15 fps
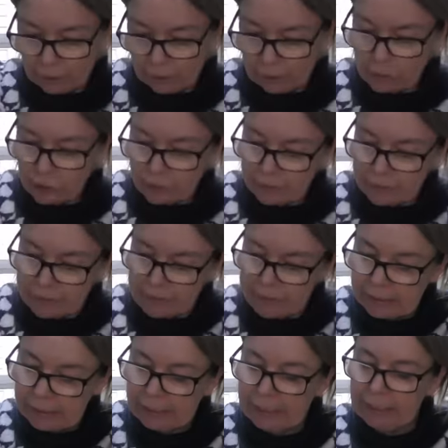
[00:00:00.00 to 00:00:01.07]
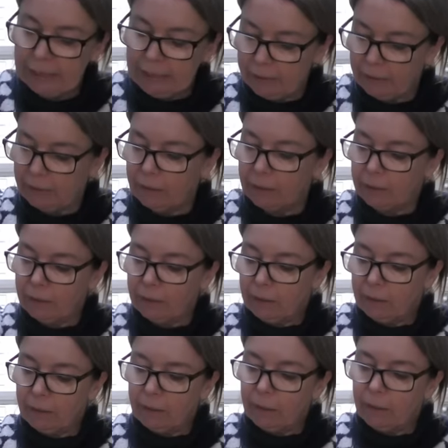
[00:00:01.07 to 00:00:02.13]
as you'll have seen,
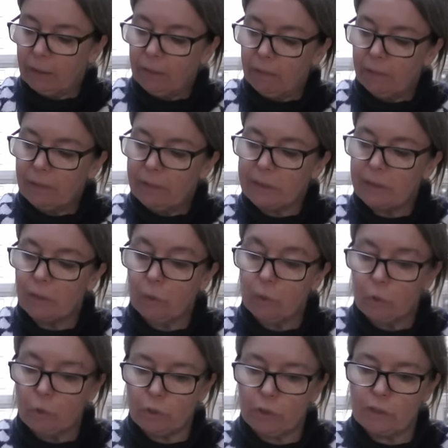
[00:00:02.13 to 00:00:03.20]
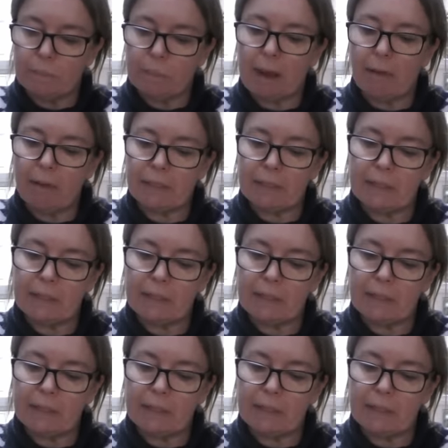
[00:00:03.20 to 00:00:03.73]
these gorgeous berries.